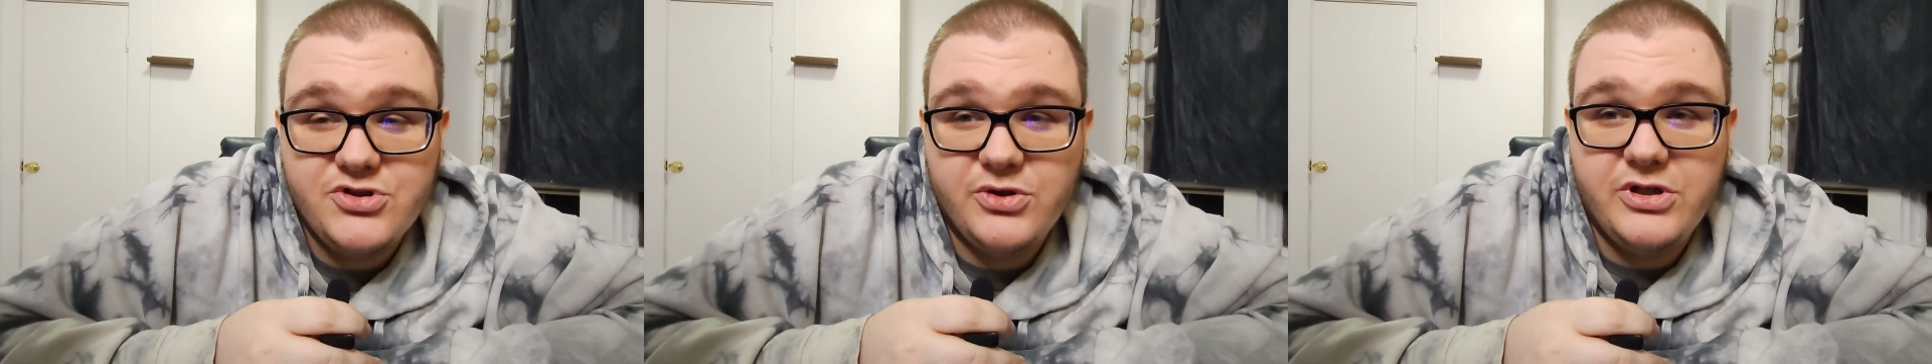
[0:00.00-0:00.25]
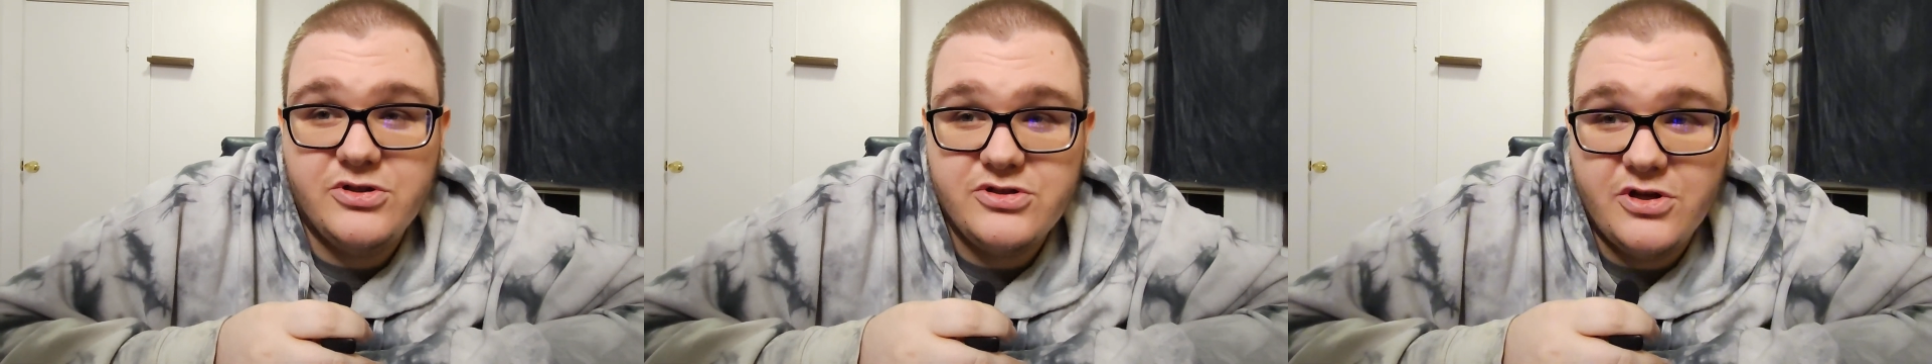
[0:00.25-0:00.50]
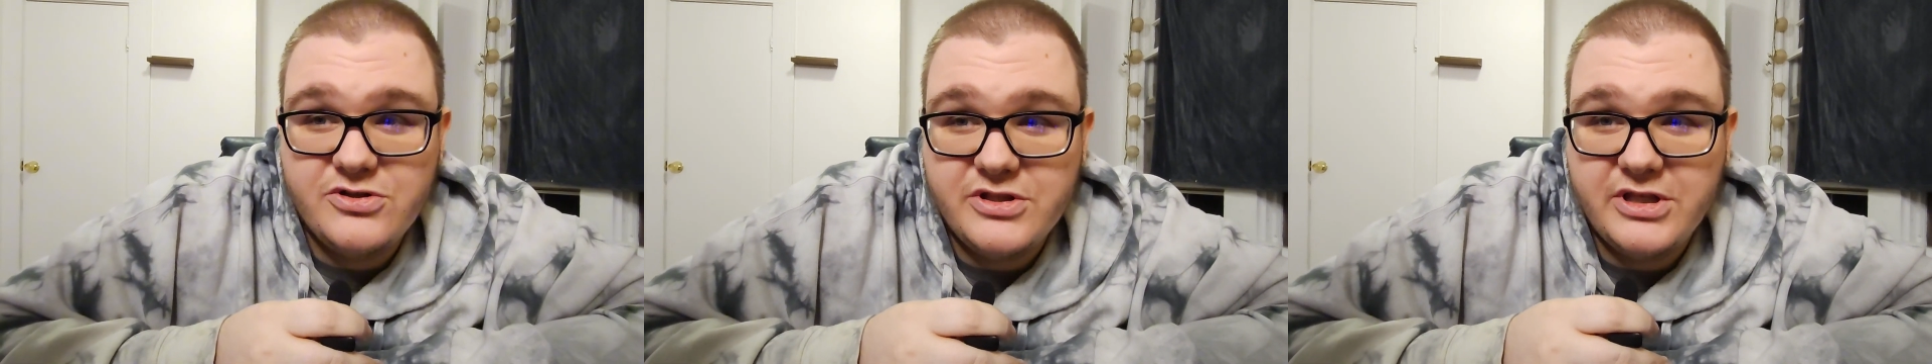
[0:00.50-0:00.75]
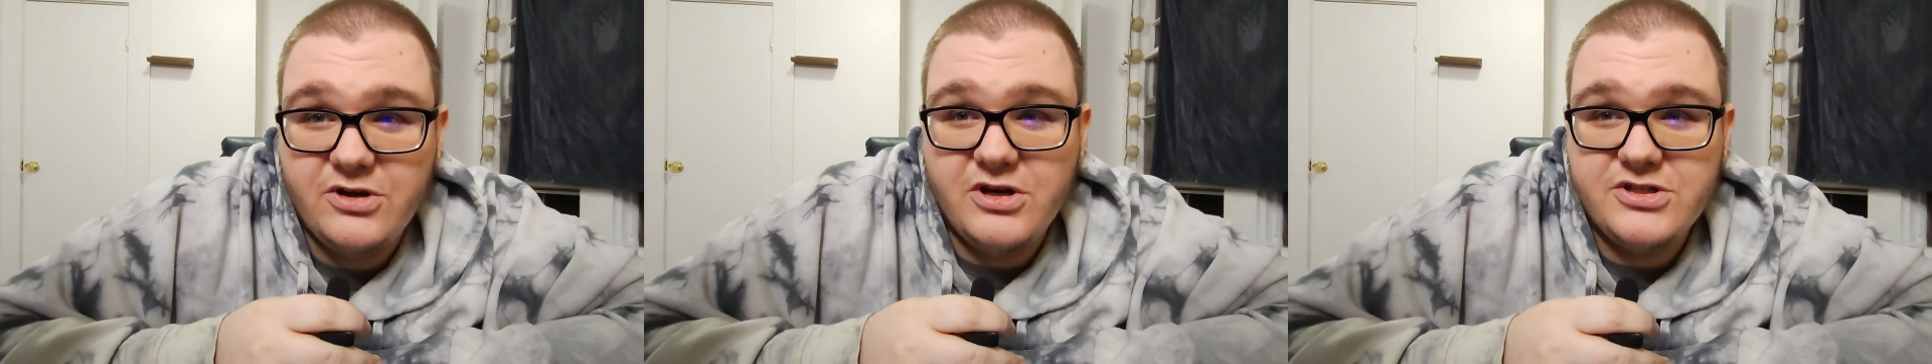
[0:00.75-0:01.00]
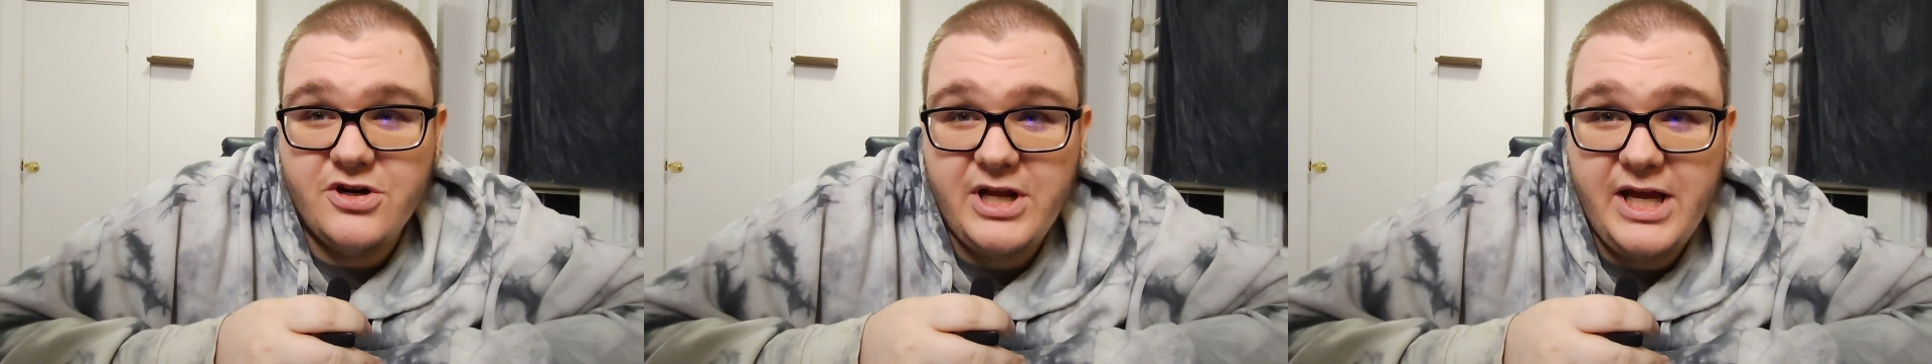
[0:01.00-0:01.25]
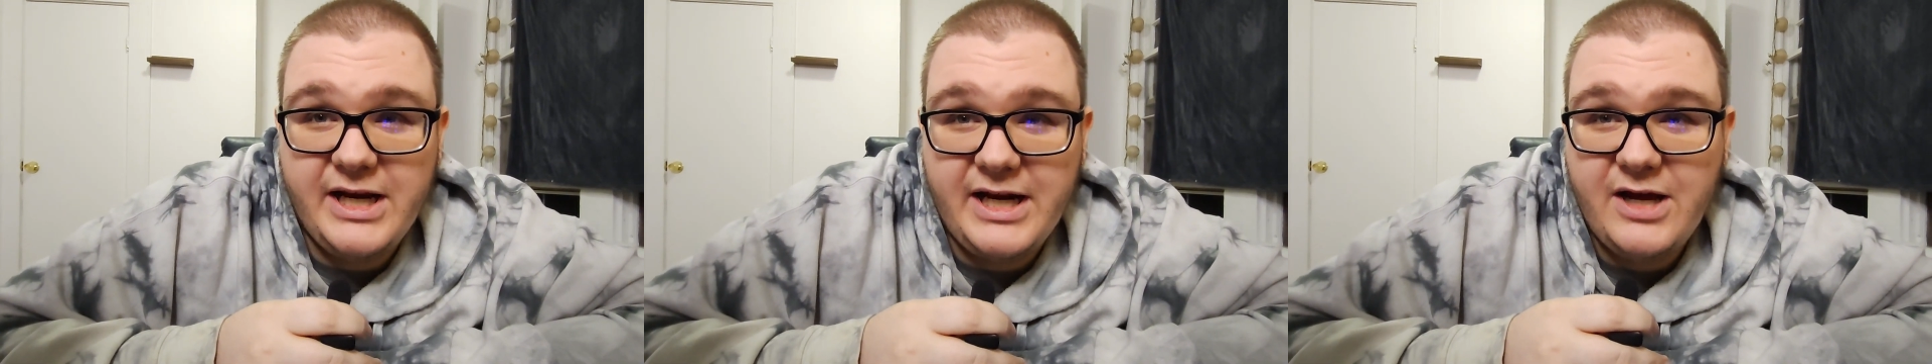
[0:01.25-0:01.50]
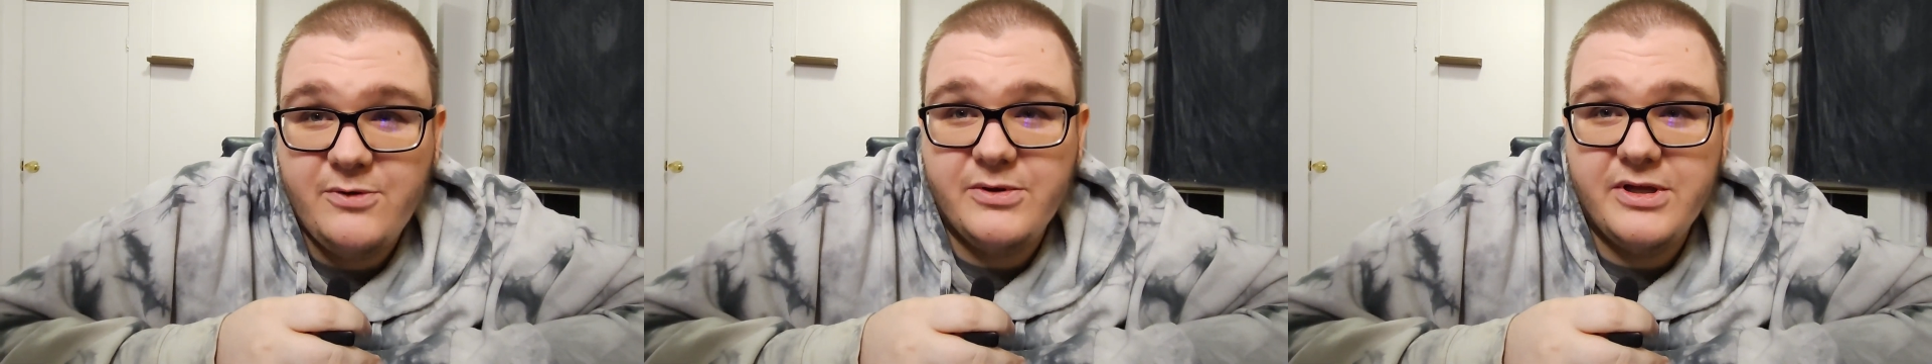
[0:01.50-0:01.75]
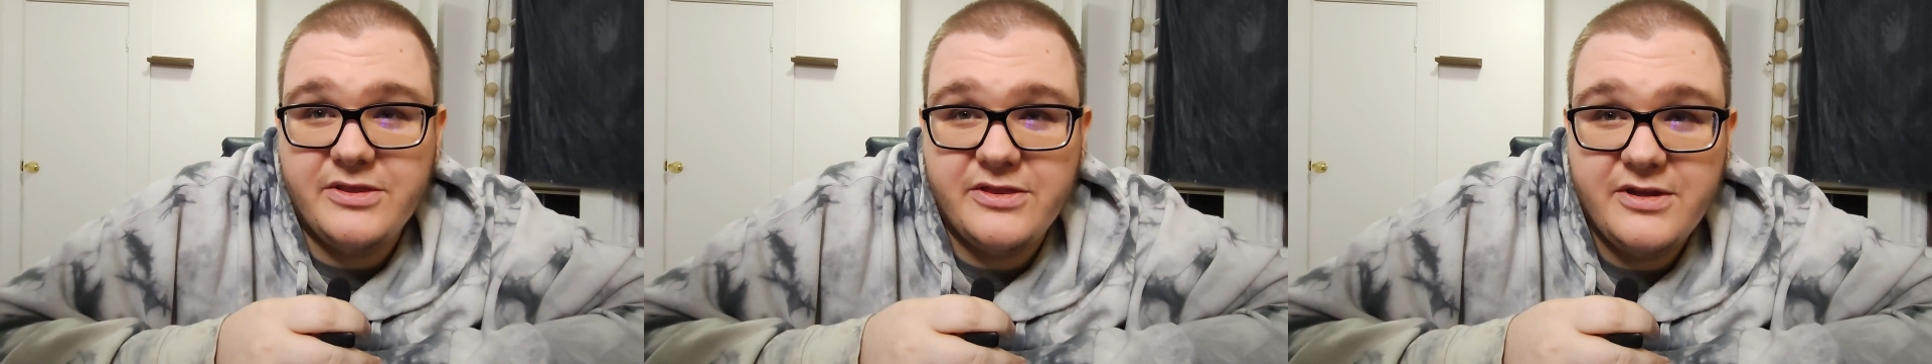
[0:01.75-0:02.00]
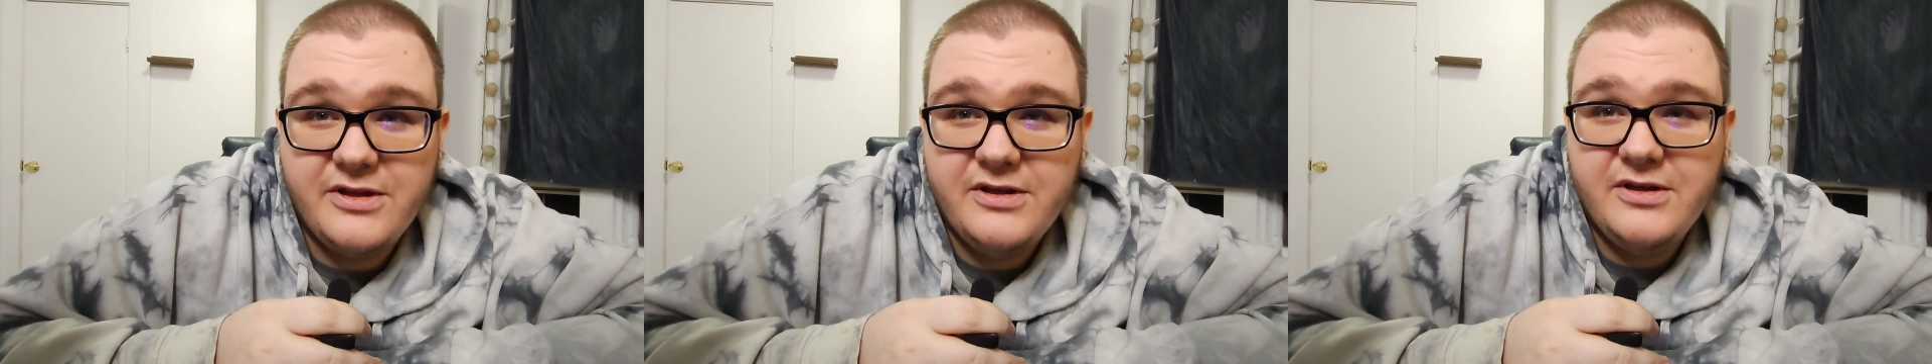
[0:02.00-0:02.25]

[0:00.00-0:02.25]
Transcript: Junior year is also the year I started hanging out with